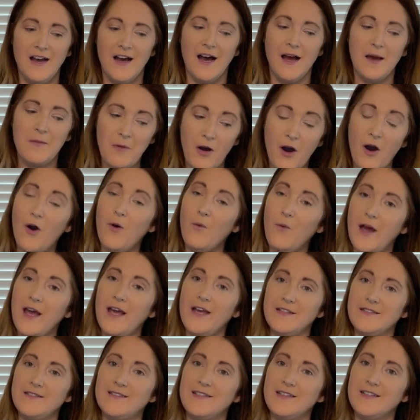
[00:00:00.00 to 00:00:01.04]
I'm
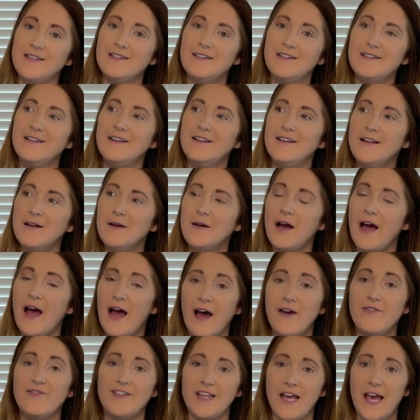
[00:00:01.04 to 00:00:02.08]
always
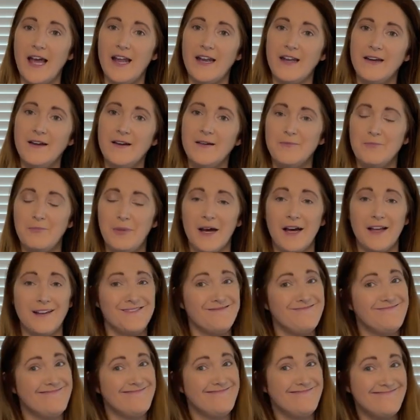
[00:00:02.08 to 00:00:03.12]
half dead, but
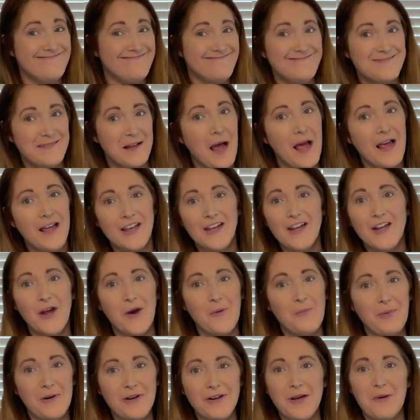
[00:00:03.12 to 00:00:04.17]
you know,
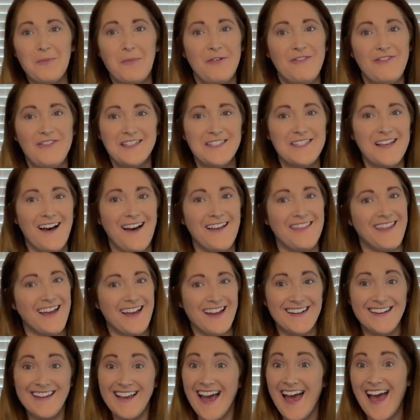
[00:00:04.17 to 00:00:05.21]
putting up a facade that,
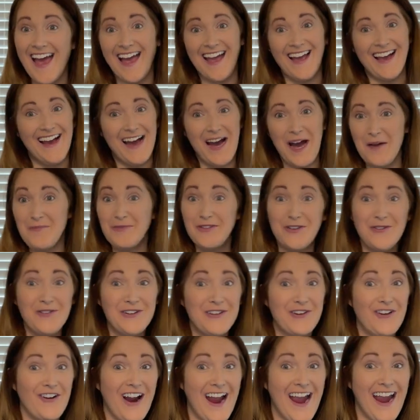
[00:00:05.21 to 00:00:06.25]
yay, I'm doing
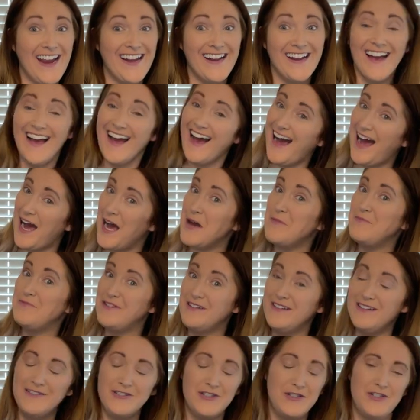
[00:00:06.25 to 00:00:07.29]
great. I'm
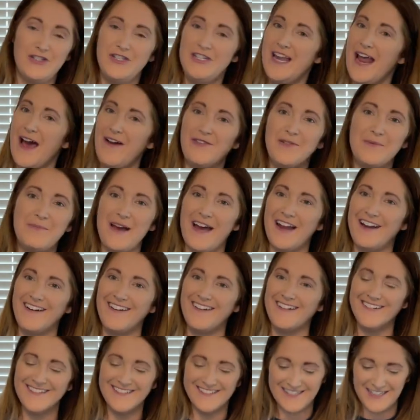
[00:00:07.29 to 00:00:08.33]
never
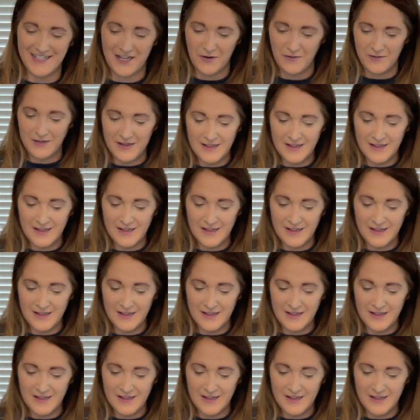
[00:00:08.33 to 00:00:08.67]
better. So